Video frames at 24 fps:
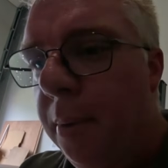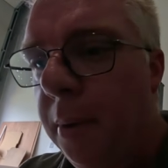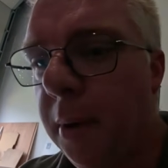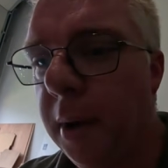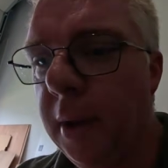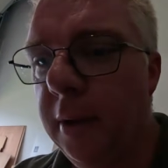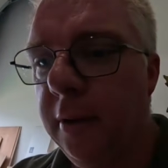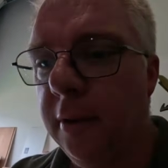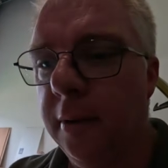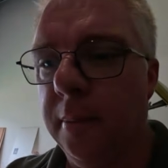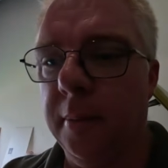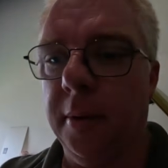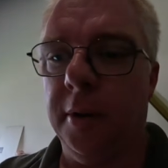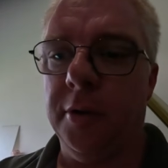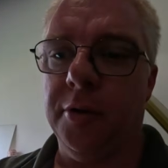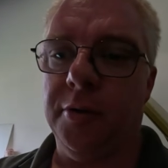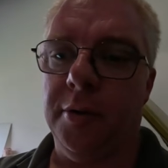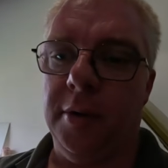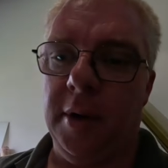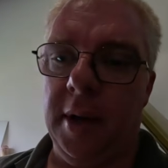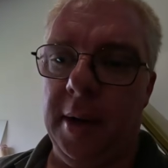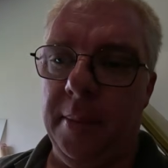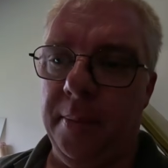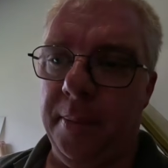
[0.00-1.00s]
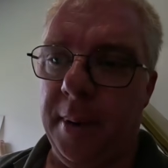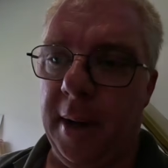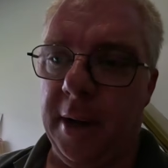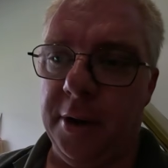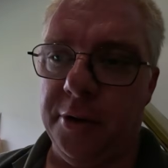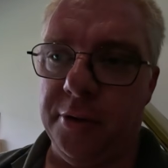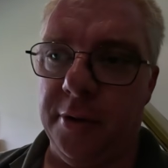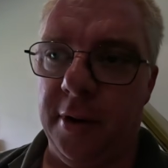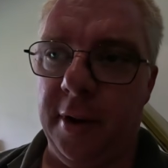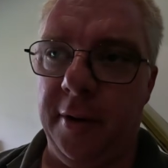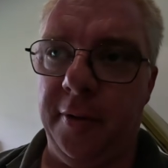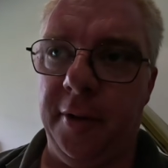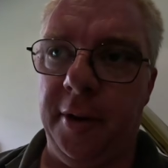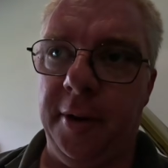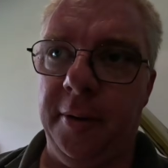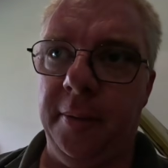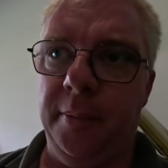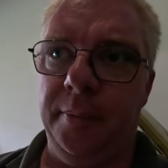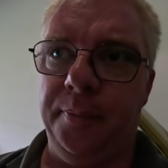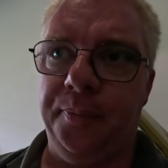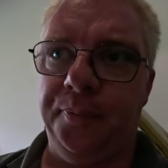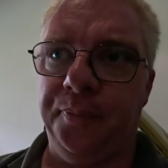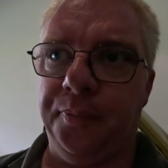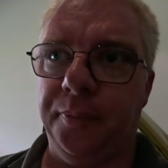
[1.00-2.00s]
put into my impact driver
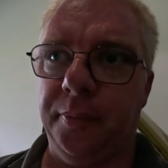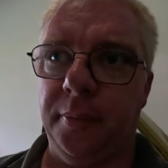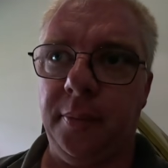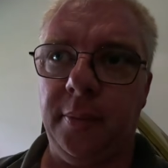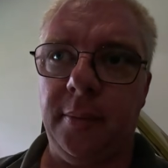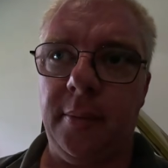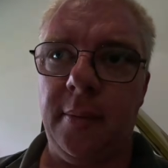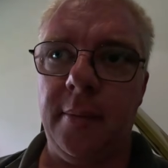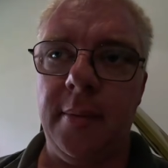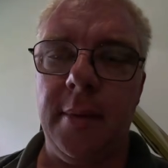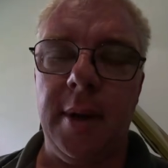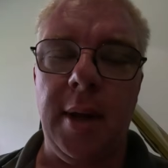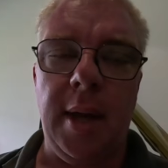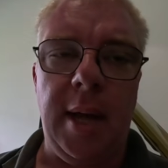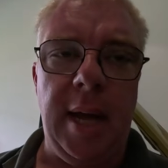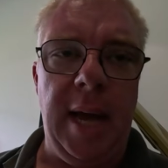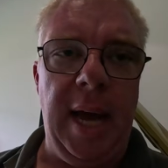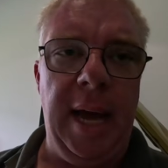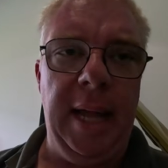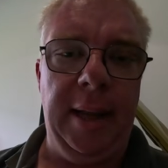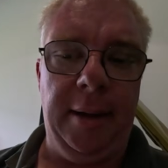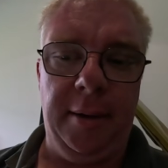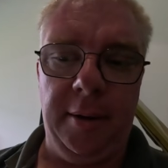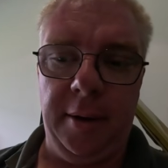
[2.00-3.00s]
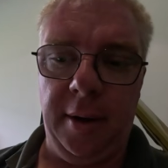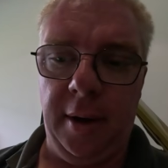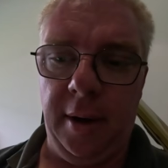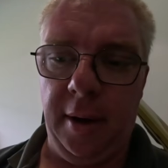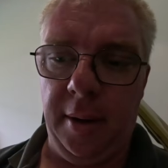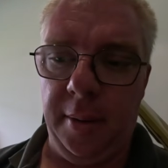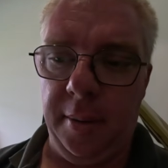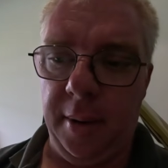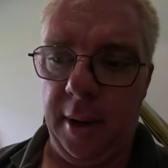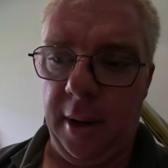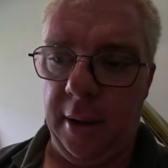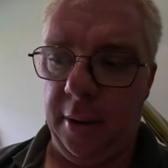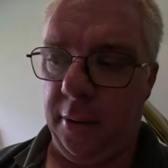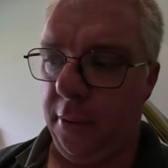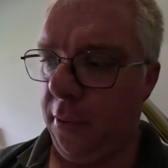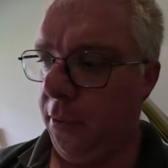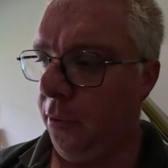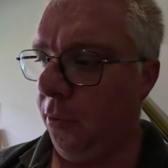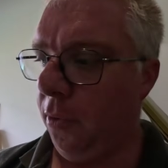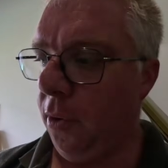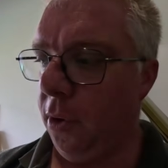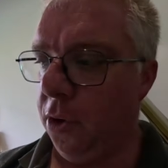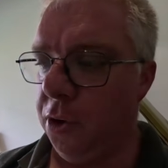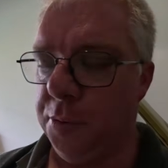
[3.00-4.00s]
and a
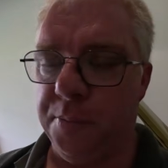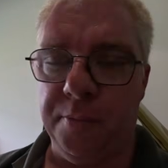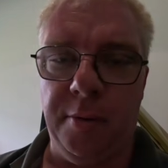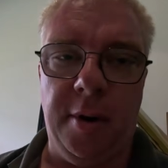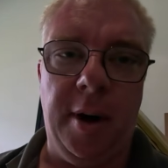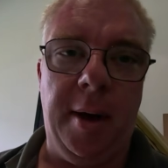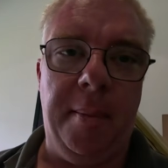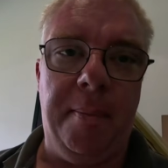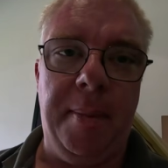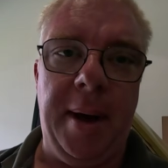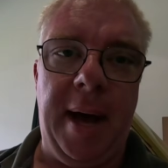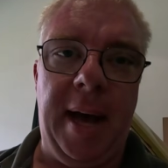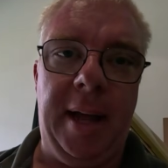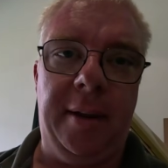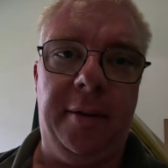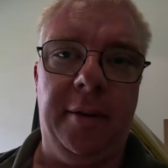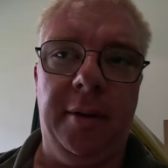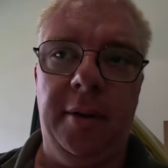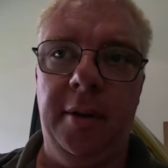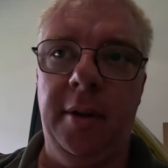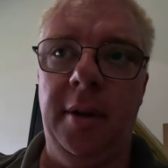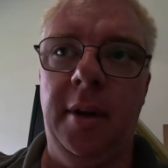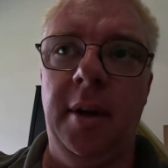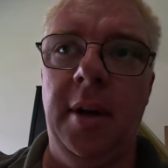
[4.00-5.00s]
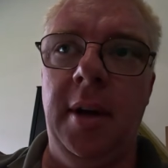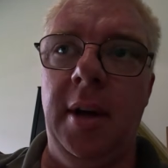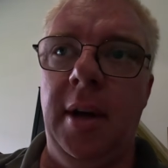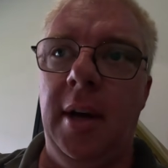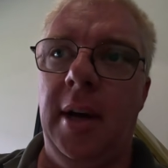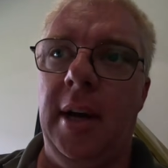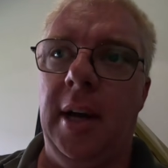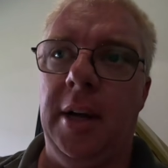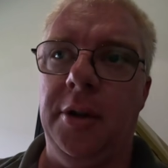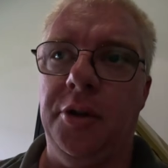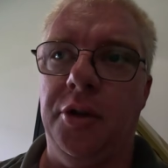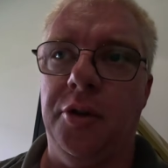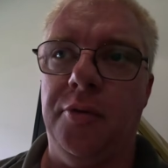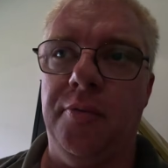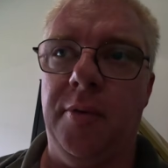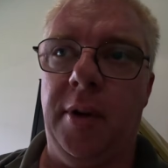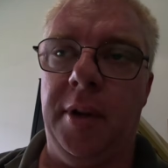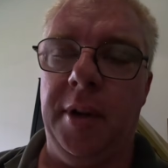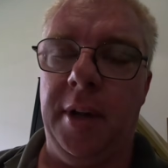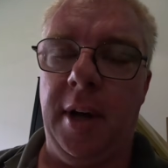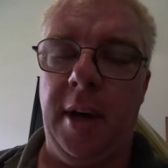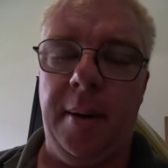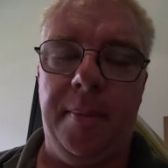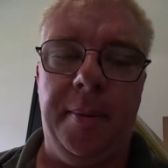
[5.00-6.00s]
Scotch-Brite pad and just
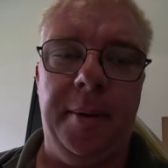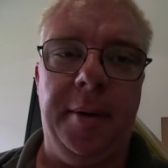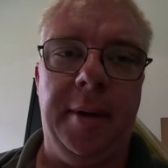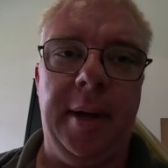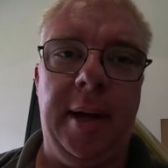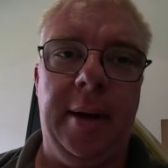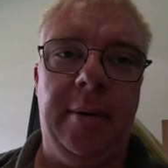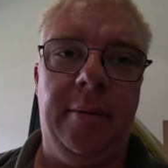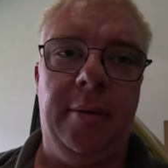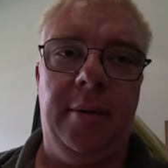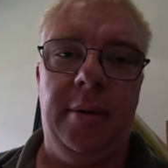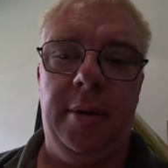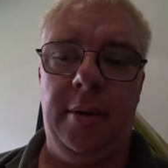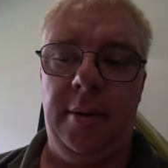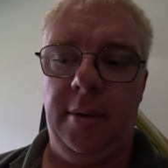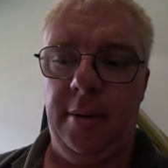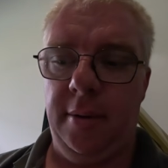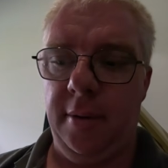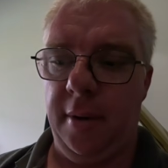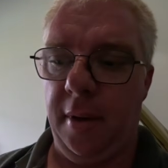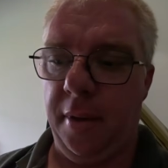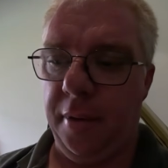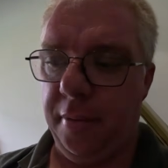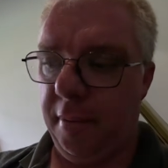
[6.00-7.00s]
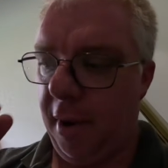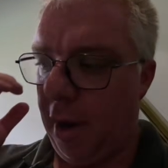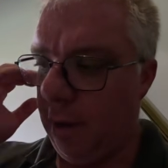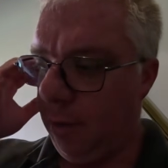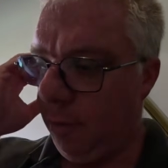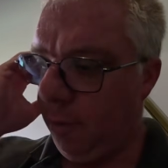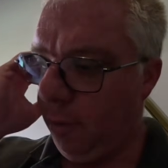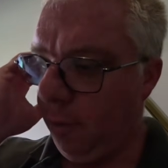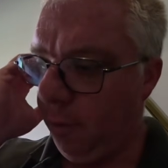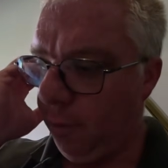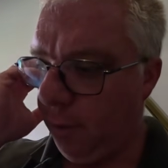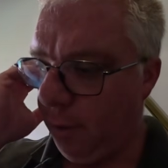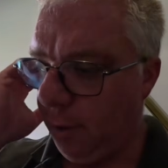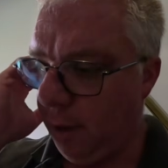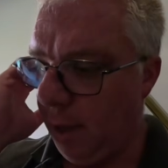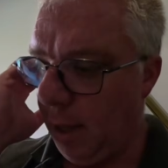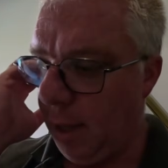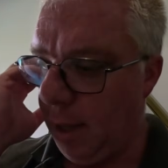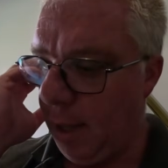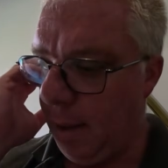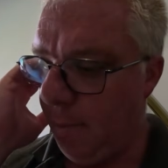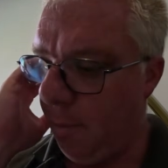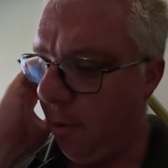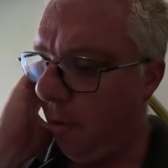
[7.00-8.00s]
run that up and down the threads just to
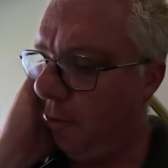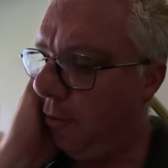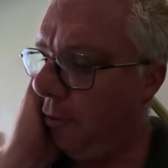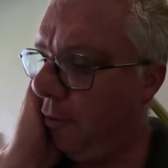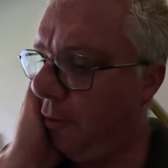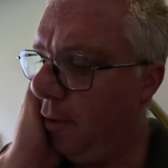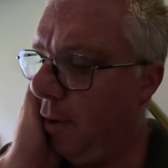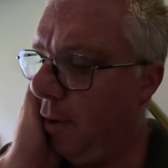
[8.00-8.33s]
clean them off